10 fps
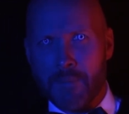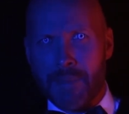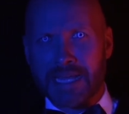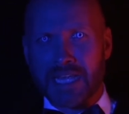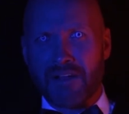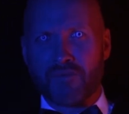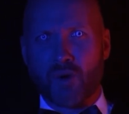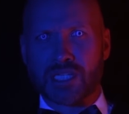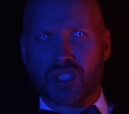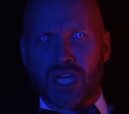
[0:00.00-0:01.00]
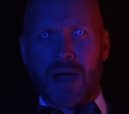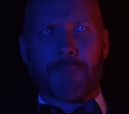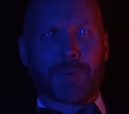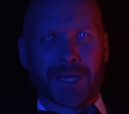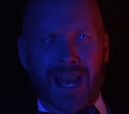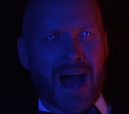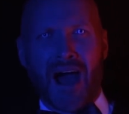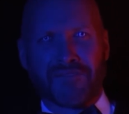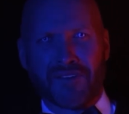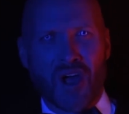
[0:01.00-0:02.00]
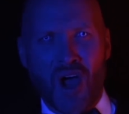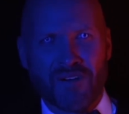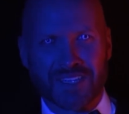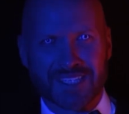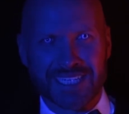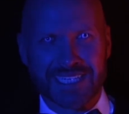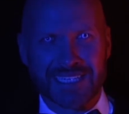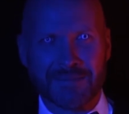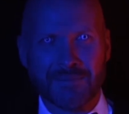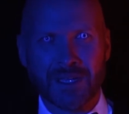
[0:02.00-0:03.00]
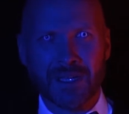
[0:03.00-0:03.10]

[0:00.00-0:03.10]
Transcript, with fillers: making everyone jump and laugh nervously.